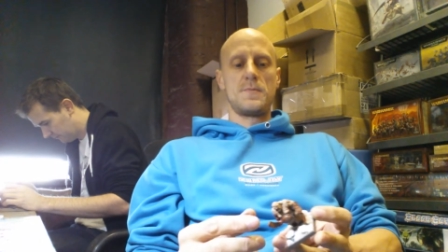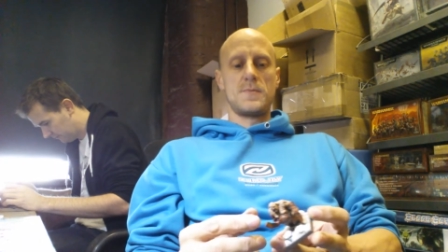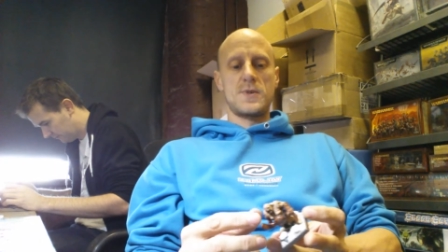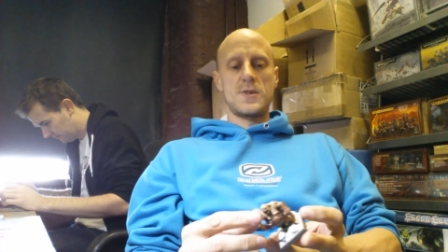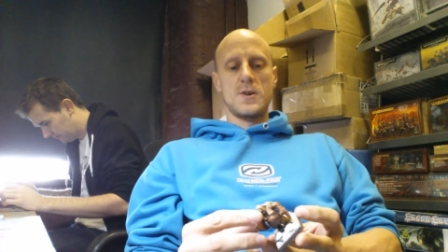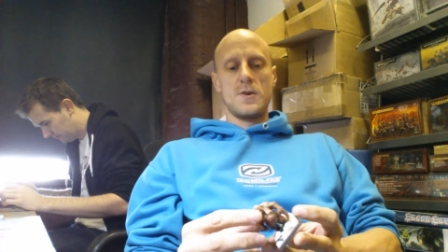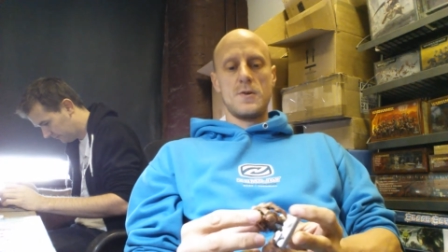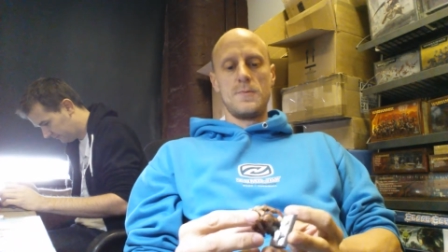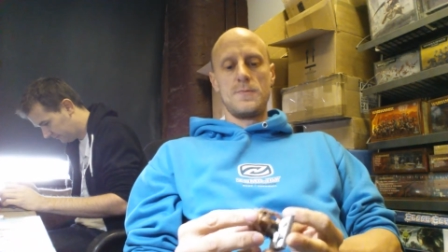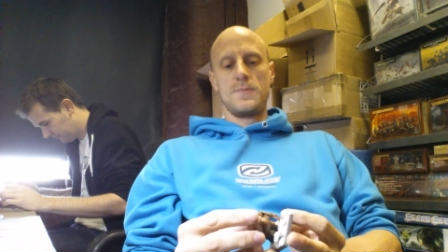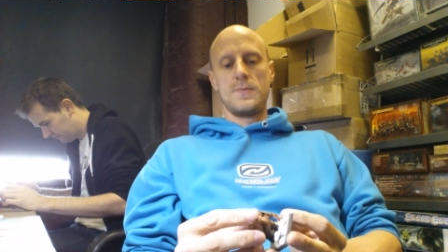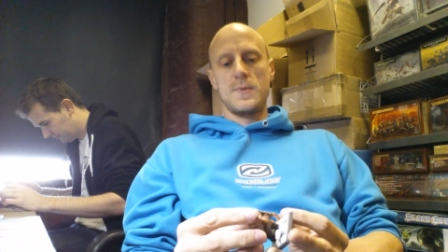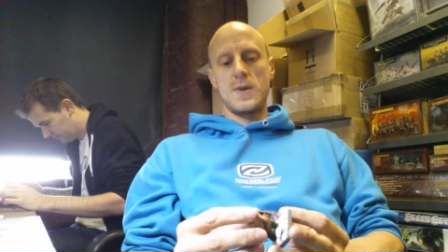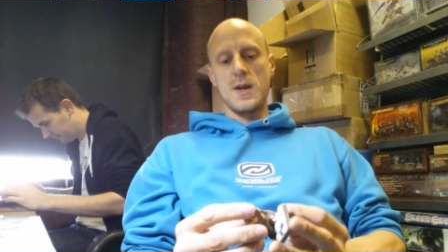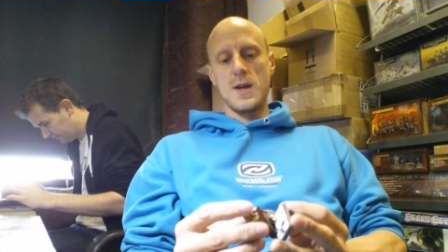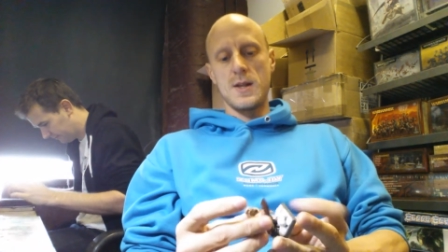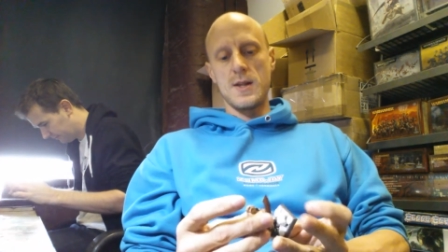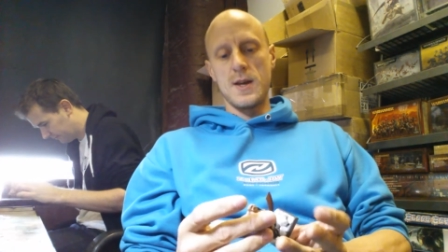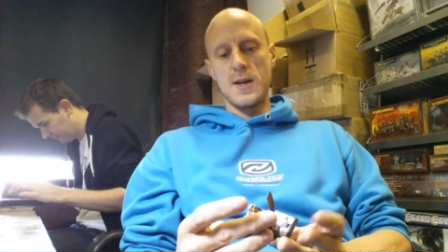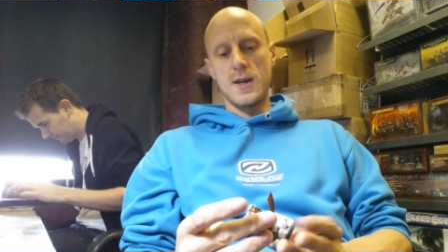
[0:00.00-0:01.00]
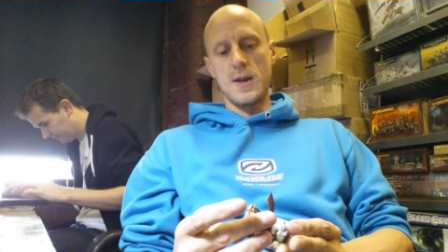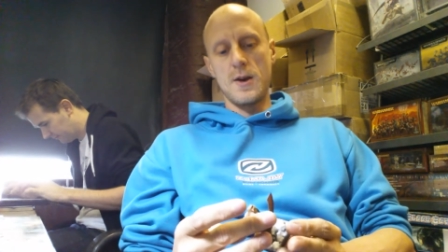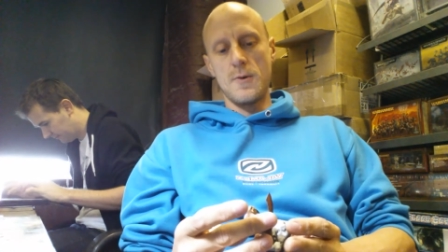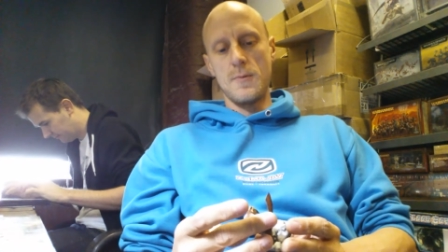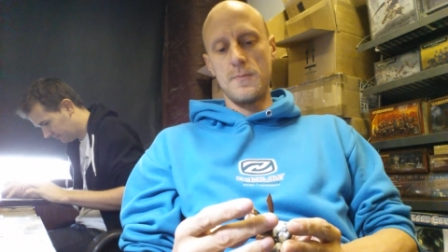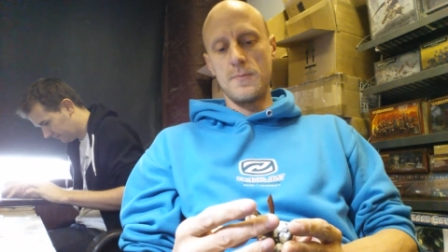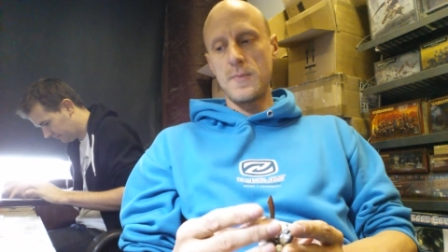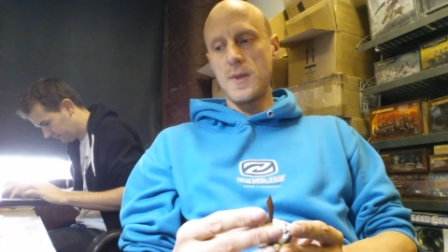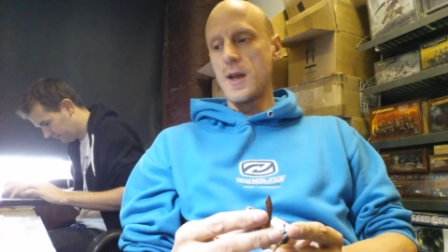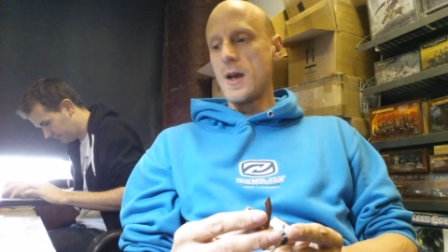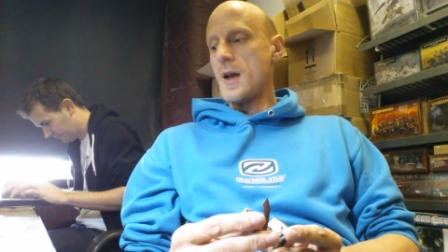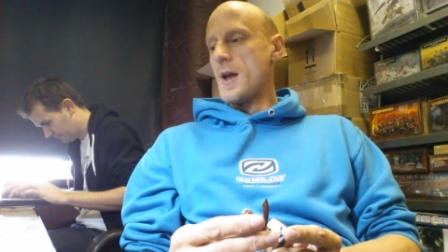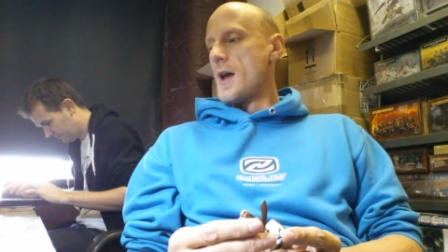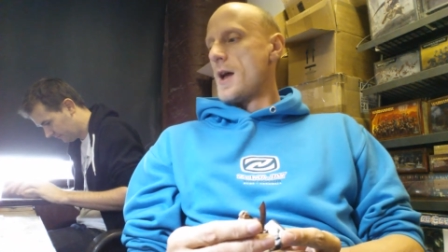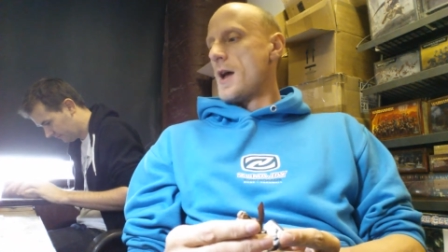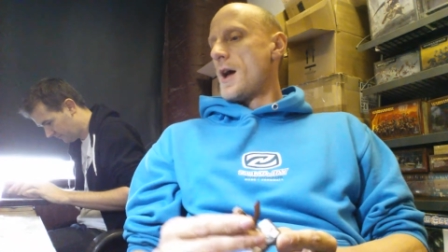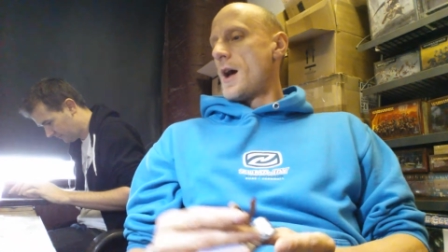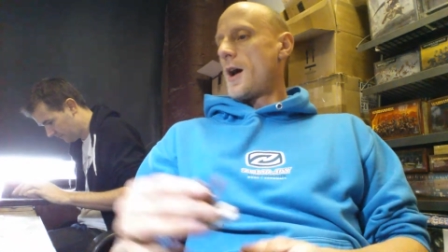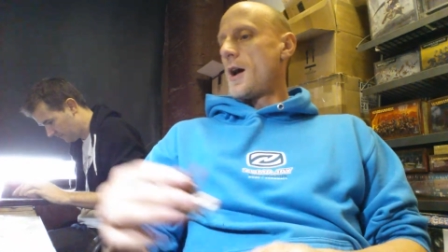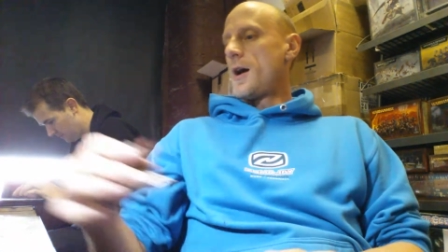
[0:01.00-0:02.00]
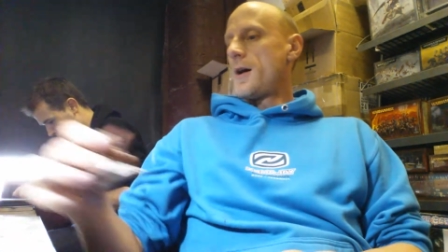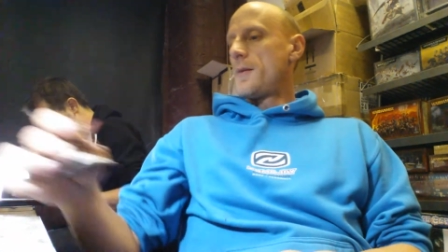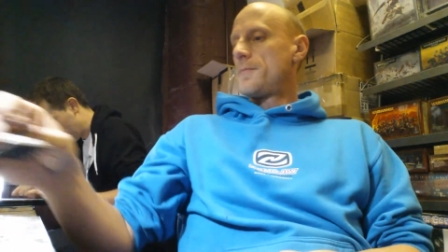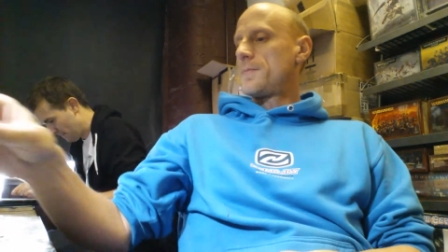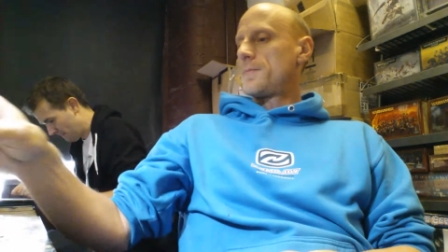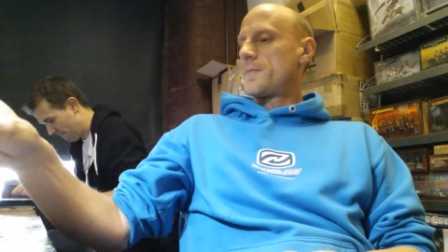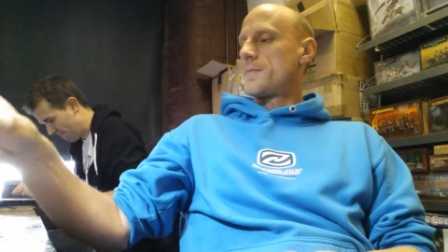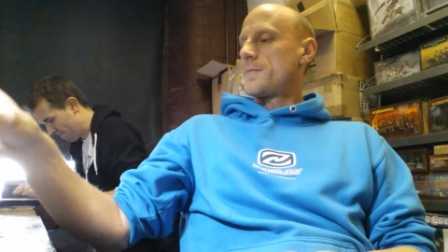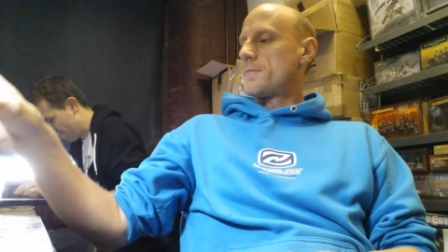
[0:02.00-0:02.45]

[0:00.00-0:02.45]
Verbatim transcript: So yeah, there you go. Um,